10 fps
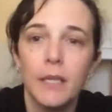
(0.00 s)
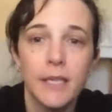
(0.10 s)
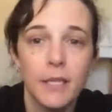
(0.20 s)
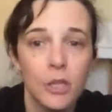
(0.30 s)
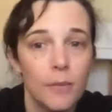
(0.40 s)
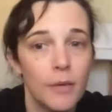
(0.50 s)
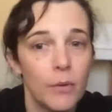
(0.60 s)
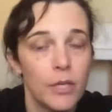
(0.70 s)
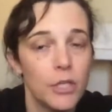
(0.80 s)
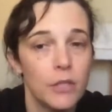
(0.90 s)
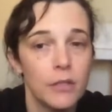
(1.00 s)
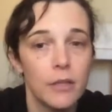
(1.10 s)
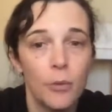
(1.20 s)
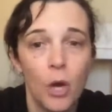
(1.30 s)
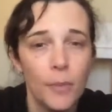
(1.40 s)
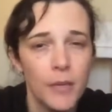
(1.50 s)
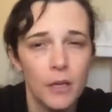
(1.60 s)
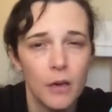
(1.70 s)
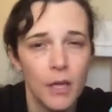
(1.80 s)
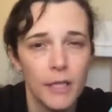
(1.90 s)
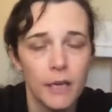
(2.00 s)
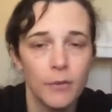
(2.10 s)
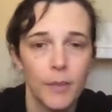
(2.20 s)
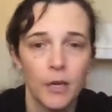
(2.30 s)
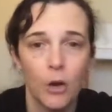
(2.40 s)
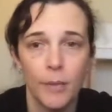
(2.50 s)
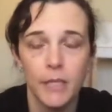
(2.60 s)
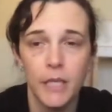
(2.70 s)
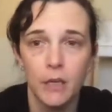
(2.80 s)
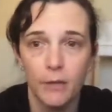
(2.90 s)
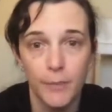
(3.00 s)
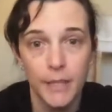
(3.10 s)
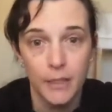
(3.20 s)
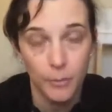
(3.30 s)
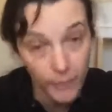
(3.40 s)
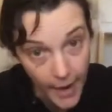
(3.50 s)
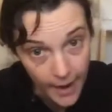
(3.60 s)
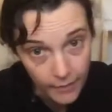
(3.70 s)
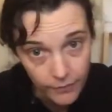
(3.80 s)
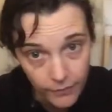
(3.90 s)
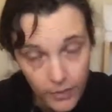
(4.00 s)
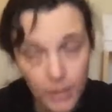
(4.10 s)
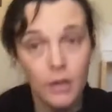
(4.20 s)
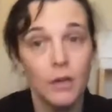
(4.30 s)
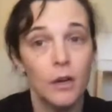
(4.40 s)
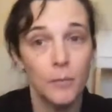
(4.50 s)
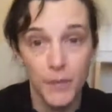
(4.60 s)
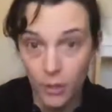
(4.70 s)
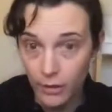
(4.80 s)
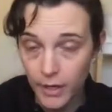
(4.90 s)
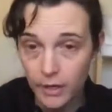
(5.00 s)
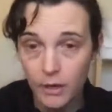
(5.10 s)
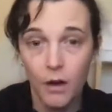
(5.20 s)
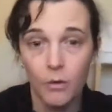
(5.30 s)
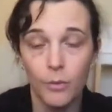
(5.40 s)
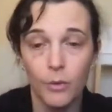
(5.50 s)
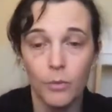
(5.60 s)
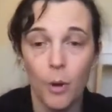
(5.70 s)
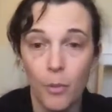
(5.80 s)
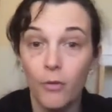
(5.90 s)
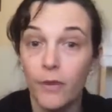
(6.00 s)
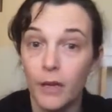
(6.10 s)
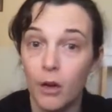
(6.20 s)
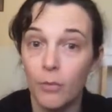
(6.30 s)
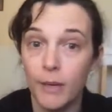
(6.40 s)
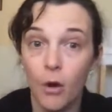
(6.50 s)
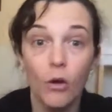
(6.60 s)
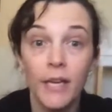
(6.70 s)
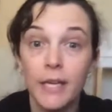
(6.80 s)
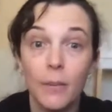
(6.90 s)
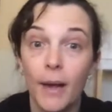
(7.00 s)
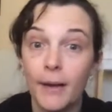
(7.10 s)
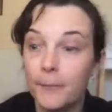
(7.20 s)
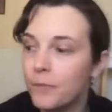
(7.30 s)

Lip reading: This ain't showing me questions, so I'm hoping you guys haven't been commenting and I've missed them. If I have, I'm sorry. I will pop off and I'll be on anyway.